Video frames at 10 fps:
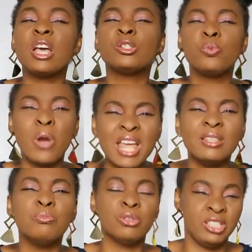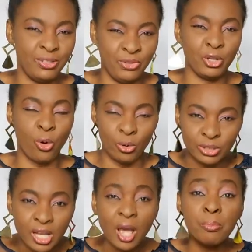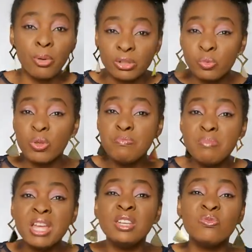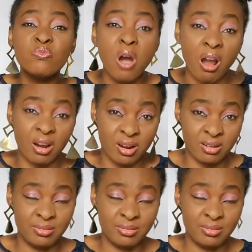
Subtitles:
2 years were the most difficult, but we made it work.